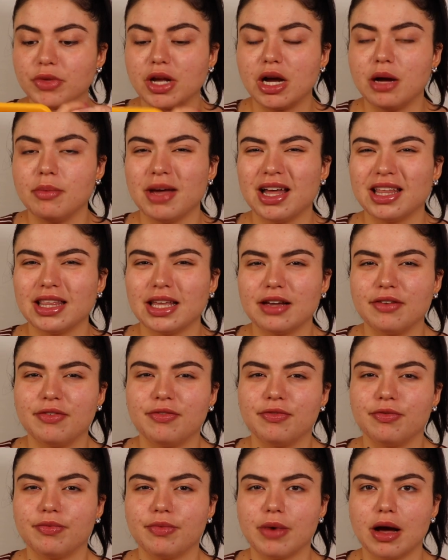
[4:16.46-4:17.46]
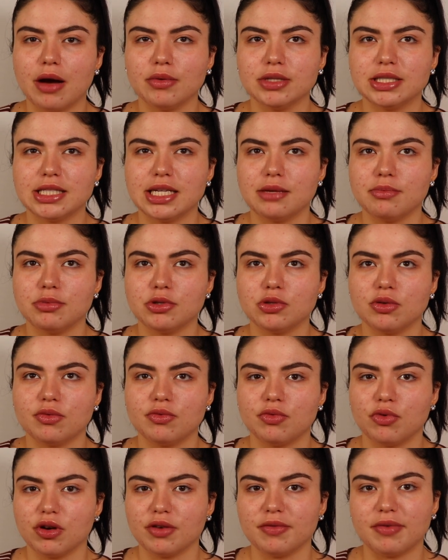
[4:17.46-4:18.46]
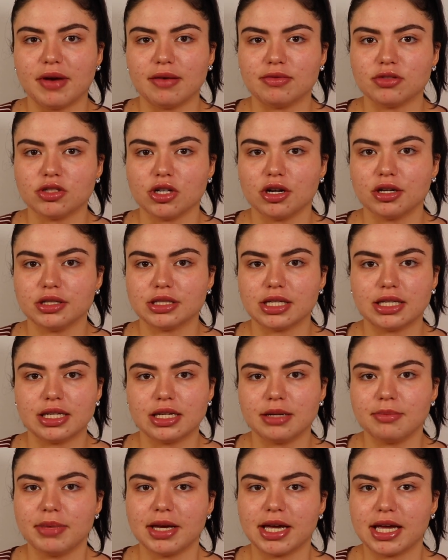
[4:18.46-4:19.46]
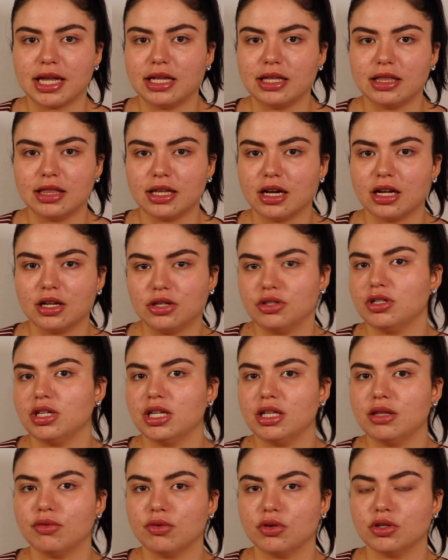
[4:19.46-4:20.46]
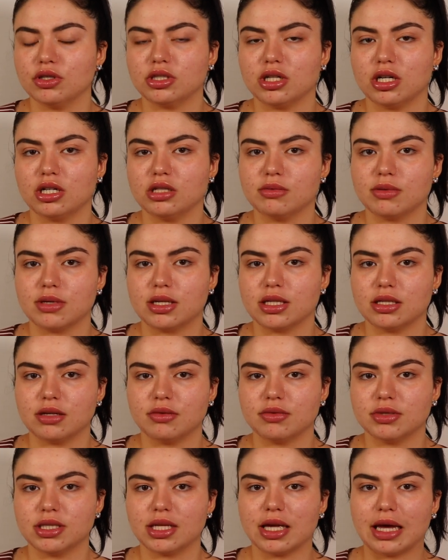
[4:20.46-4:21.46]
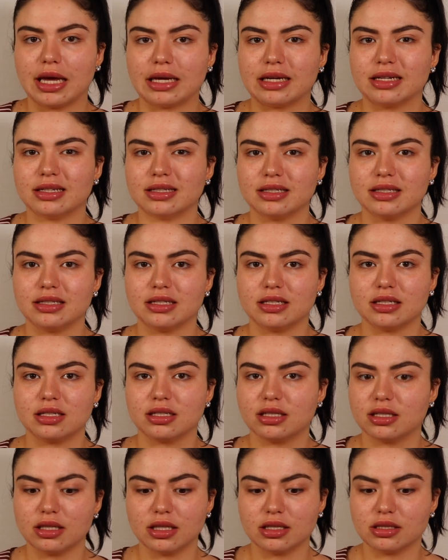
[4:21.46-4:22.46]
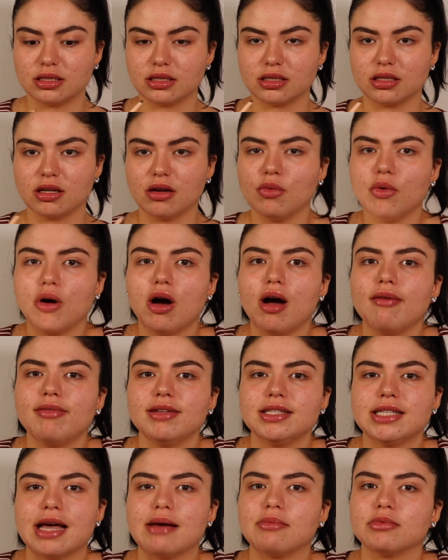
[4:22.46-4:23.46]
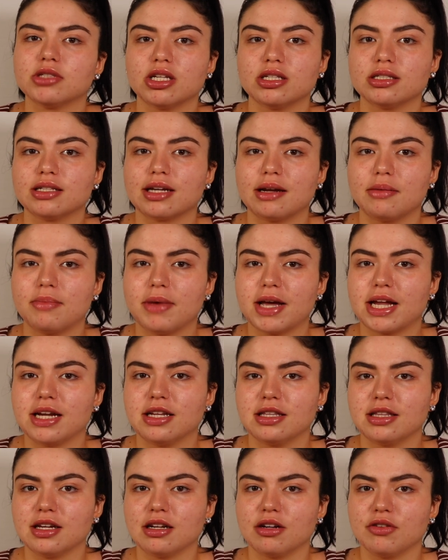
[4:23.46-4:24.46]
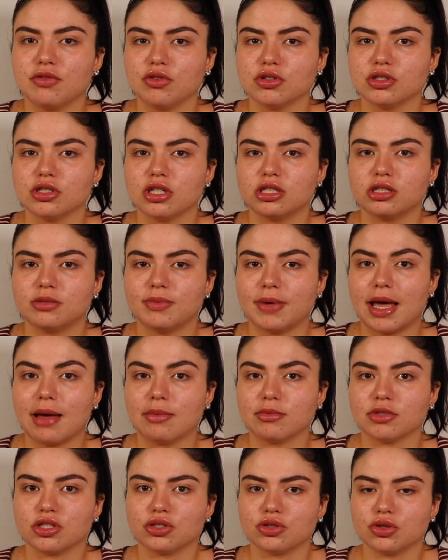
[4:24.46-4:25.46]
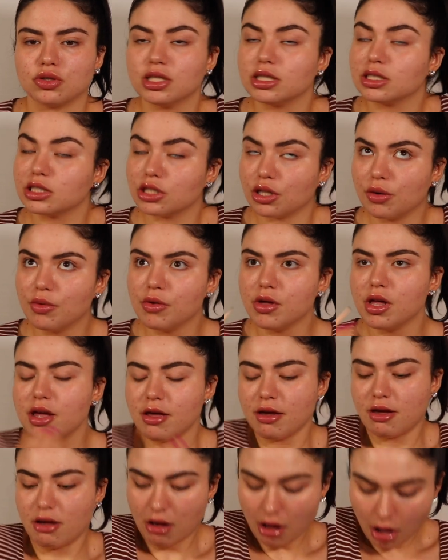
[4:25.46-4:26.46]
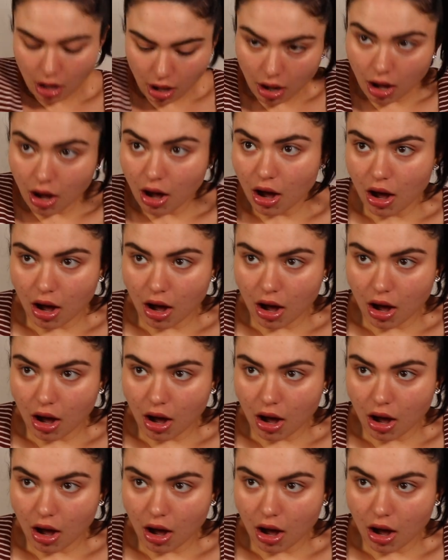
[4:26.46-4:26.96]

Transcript: had like, I would say between 4 and 5 stars. I didn't pick anything underneath 4 stars because I was like, that's, well, obviously Amazon's not gonna pick anything under 4 stars to be Amazon. So, well,